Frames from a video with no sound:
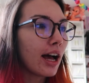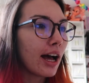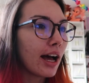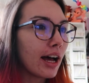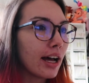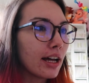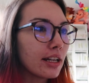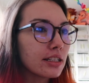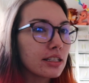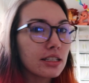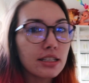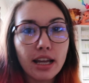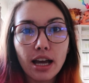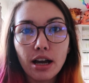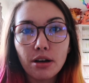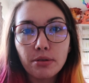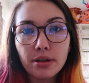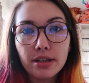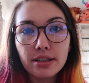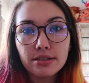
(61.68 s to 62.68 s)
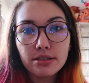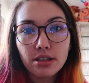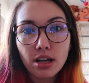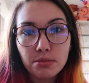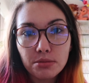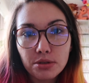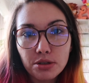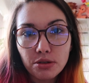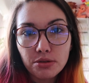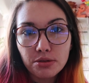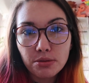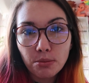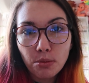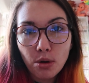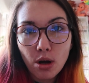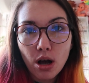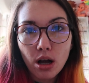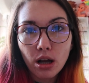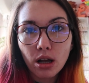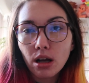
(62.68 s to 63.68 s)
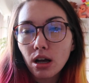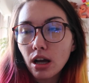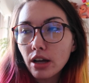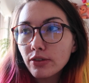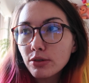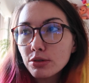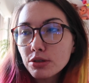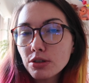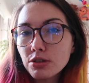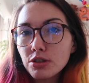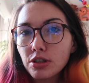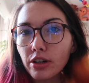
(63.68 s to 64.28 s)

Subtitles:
and now it's time to do some work. I've also